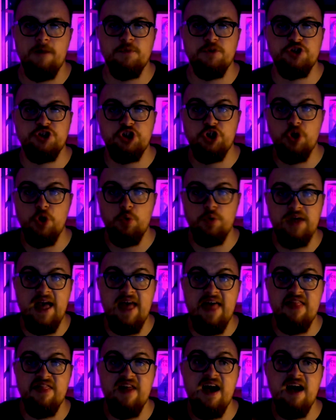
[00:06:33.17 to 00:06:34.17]
to go
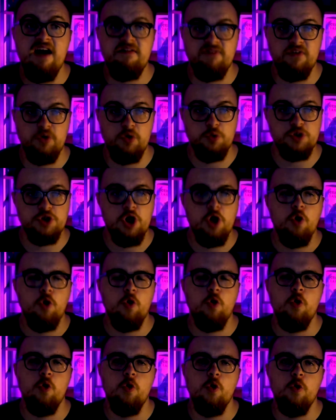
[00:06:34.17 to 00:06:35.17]
get their food,
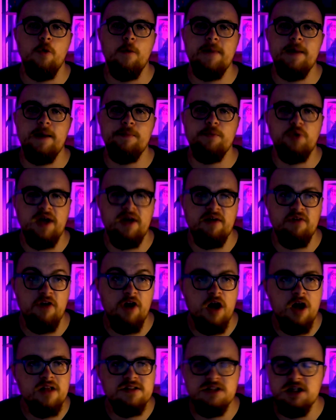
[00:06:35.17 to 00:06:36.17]
or maybe we have a
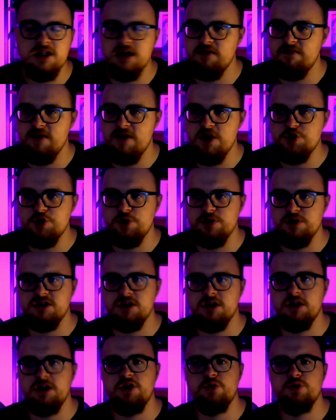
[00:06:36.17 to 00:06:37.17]
hunting adventure and
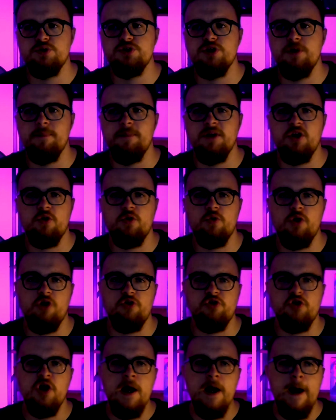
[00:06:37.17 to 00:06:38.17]
suddenly you stumble across
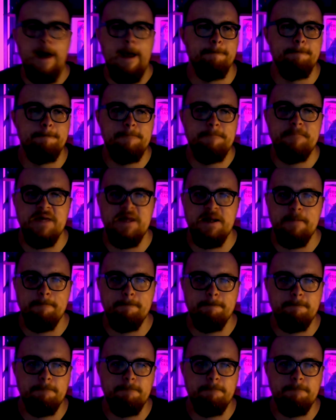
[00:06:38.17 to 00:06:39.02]
a big,